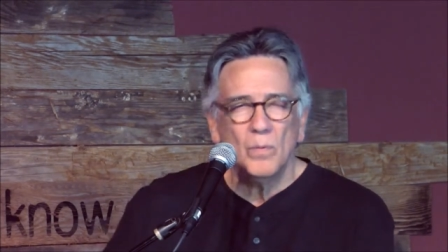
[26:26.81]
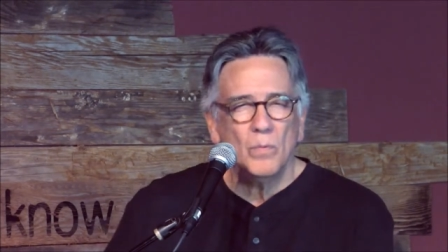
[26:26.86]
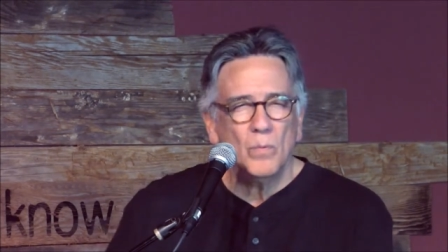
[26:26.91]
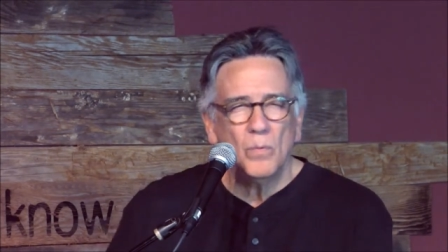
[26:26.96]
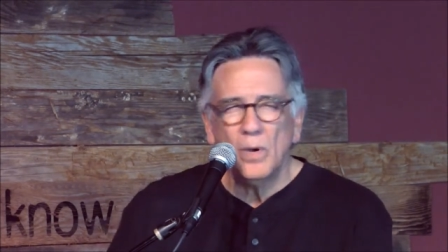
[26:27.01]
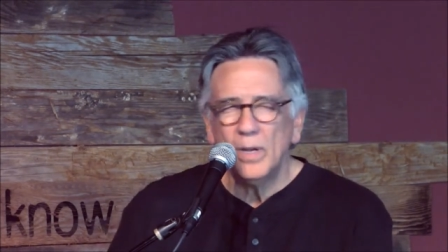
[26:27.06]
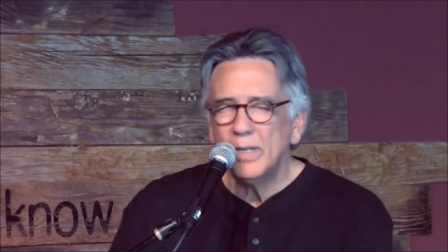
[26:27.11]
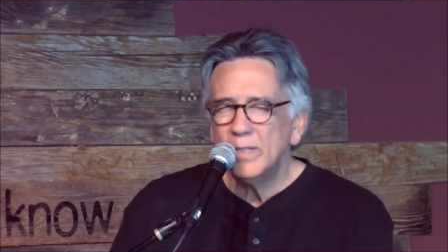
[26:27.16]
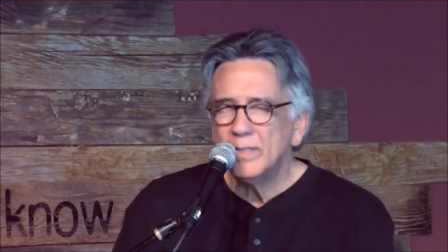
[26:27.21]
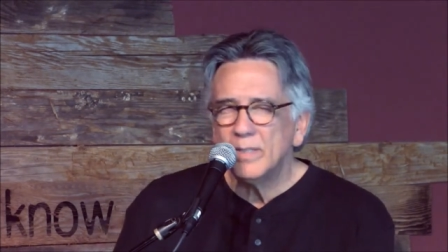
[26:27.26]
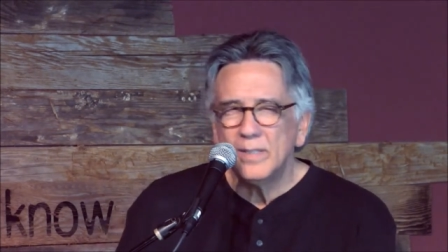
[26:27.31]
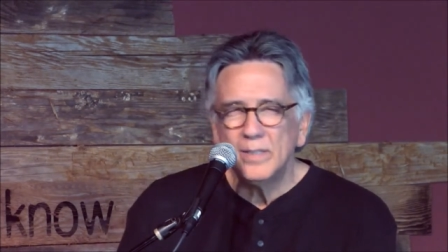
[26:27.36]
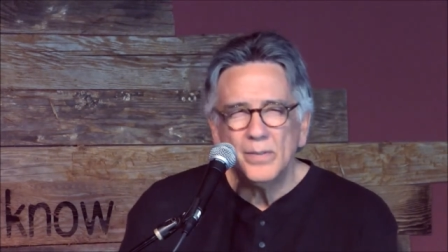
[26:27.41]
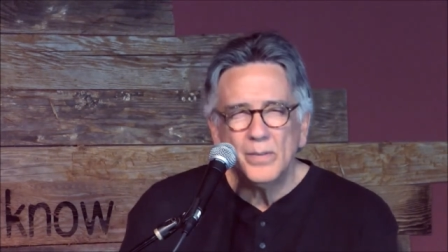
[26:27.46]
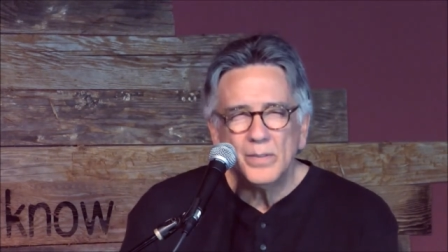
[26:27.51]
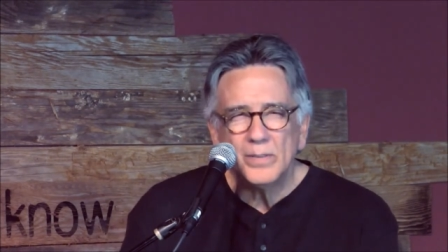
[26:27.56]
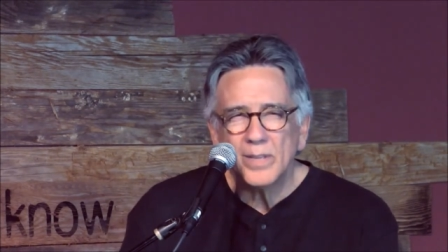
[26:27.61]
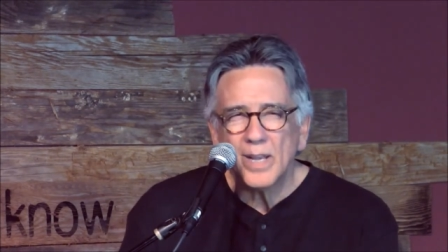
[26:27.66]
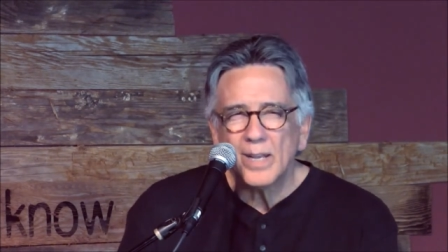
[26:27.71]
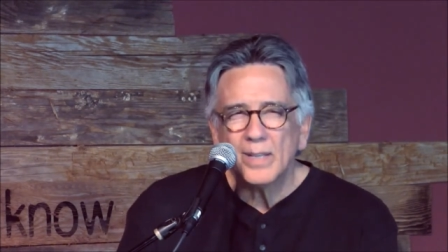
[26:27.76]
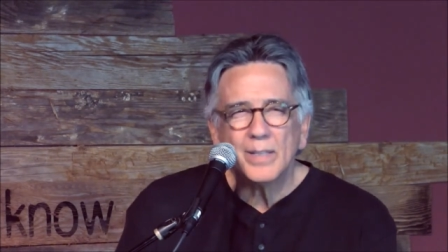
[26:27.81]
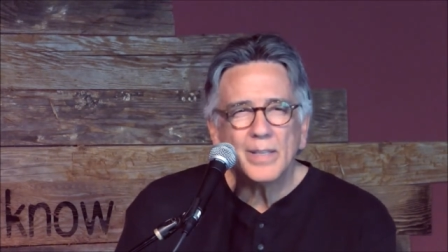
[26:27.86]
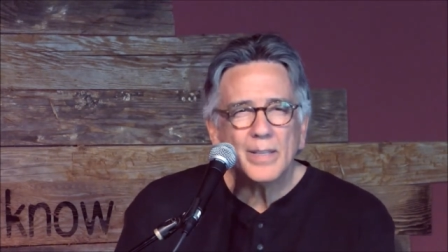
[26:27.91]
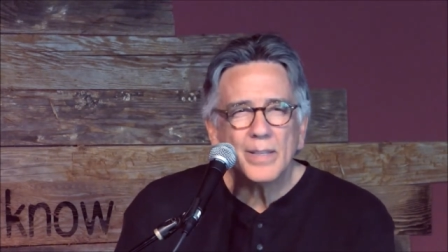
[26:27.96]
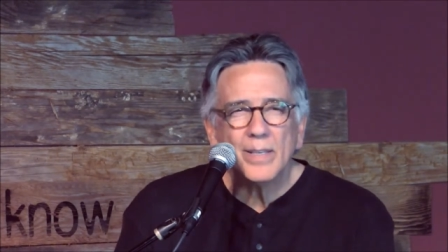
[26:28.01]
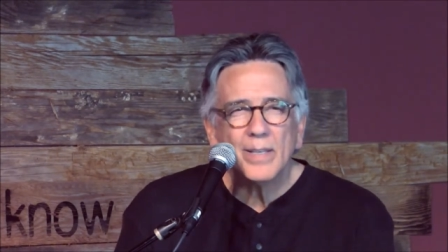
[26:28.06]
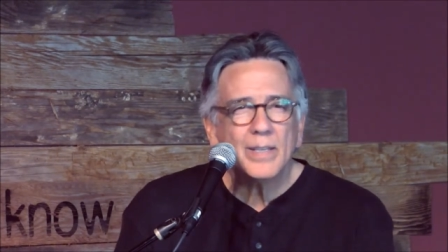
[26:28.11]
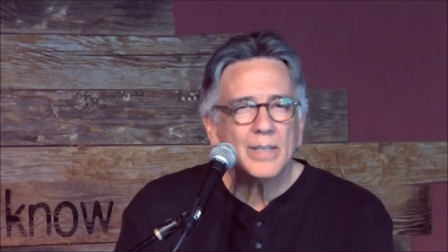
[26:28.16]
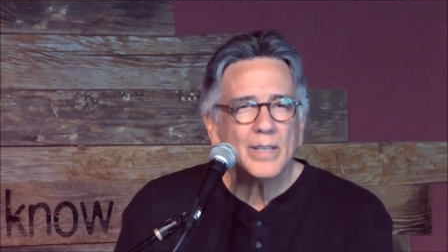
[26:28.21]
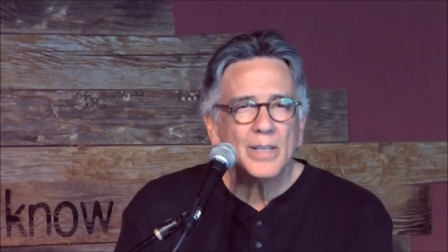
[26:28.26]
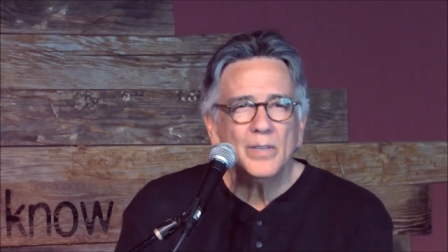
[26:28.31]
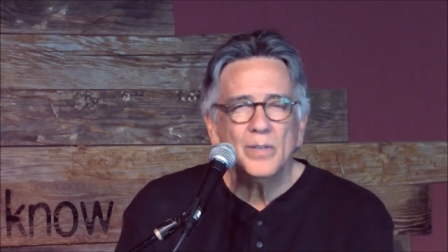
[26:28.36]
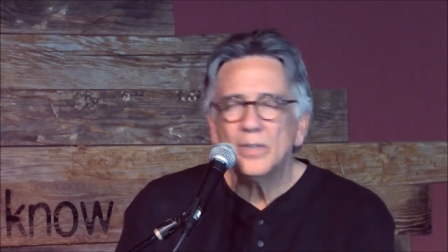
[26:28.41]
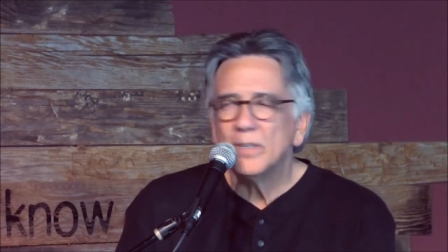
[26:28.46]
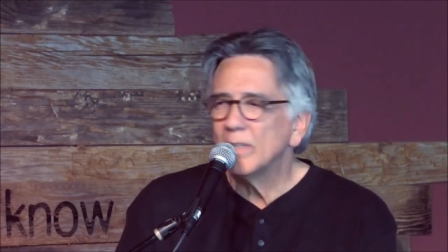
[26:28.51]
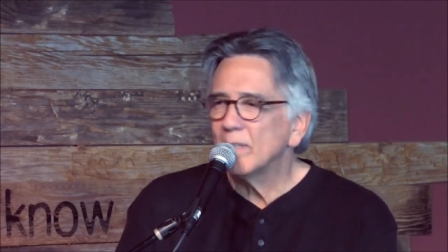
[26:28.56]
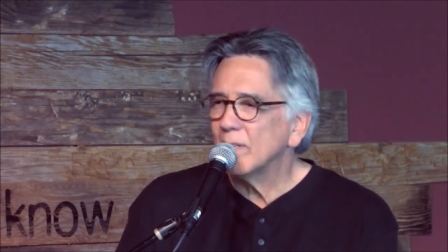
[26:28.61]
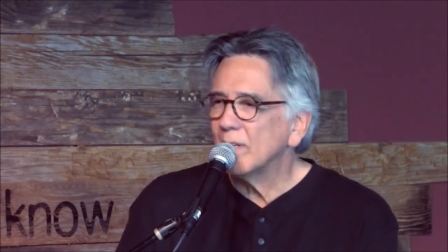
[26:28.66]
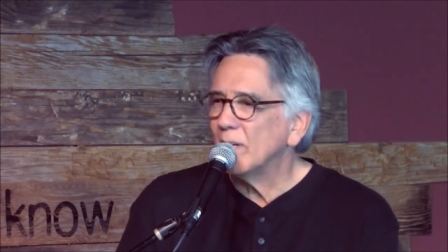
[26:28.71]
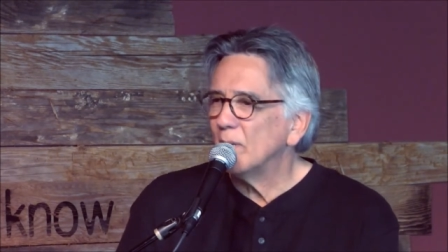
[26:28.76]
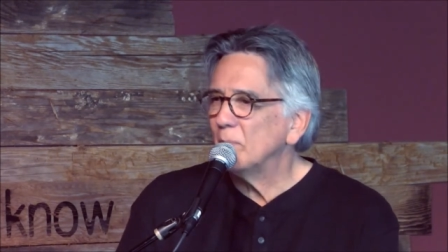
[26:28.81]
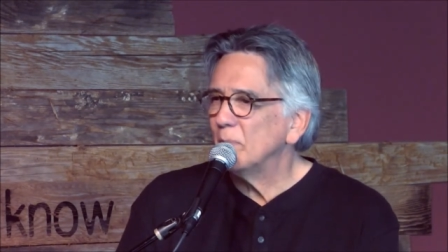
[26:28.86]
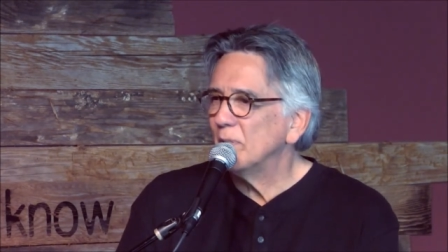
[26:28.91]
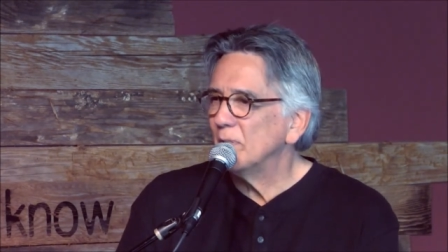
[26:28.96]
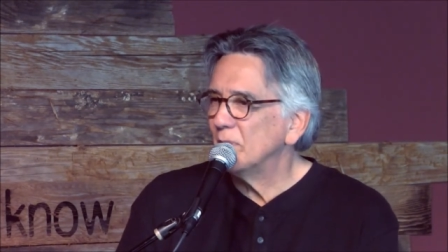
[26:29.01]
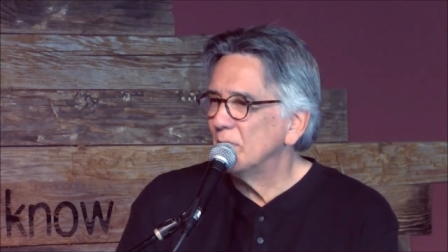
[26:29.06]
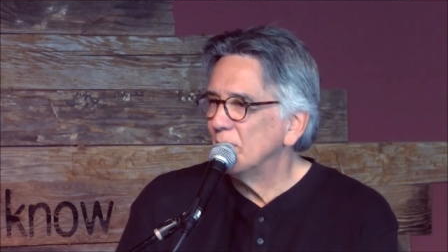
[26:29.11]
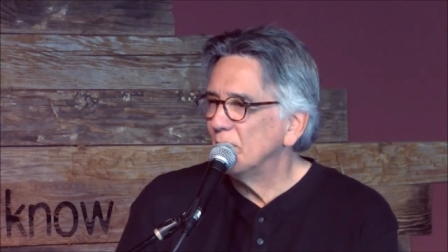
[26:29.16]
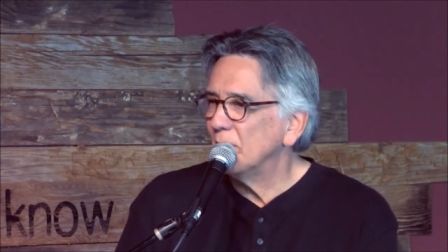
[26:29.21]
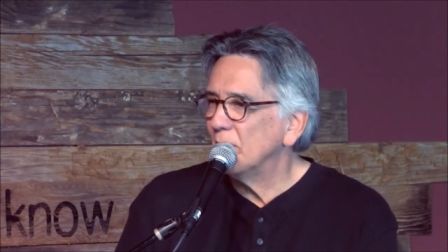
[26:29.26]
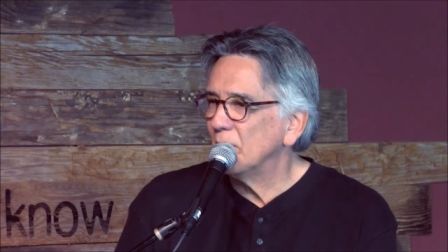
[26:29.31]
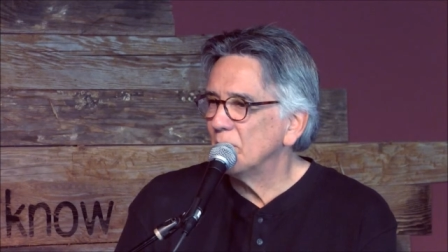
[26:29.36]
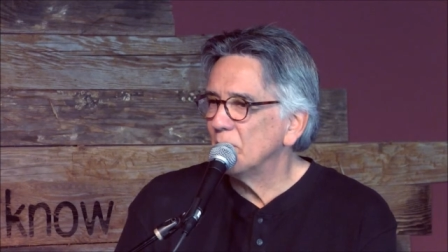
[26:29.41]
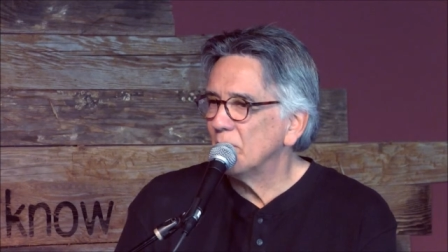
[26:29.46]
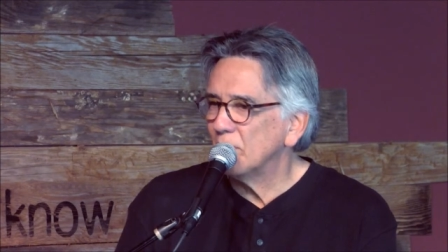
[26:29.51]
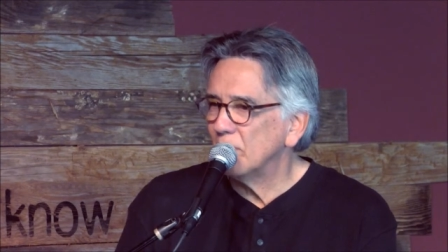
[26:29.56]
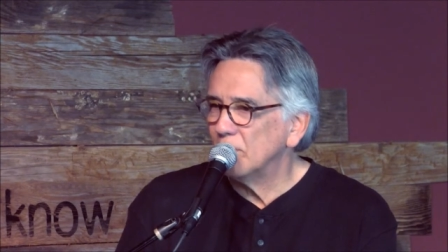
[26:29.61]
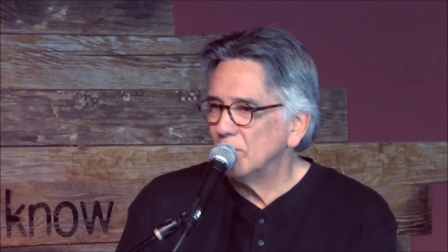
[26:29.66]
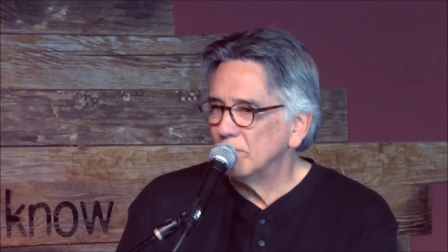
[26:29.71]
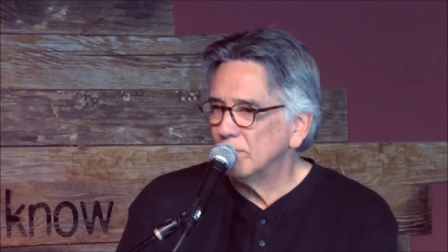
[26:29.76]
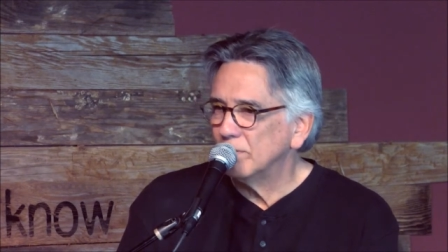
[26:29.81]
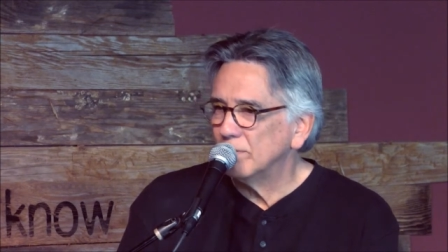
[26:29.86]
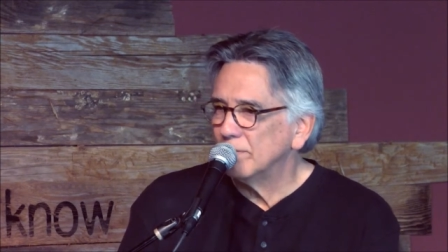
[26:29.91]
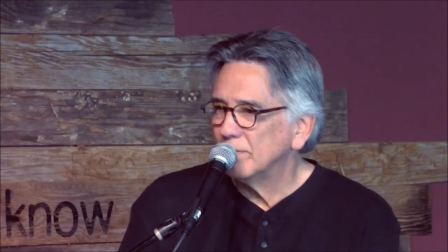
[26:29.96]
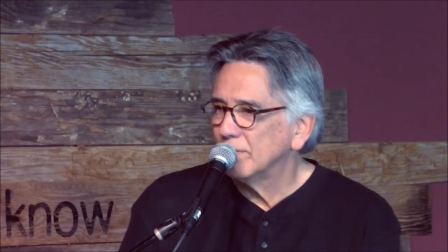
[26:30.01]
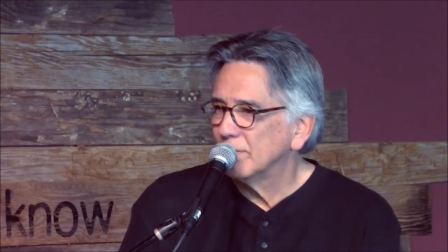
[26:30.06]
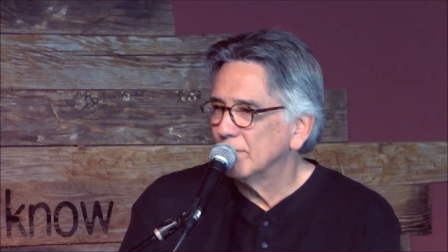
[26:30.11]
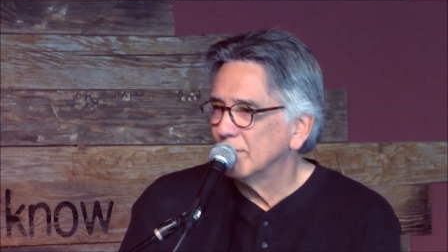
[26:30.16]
what is it you exactly think that you can accomplish here on your own?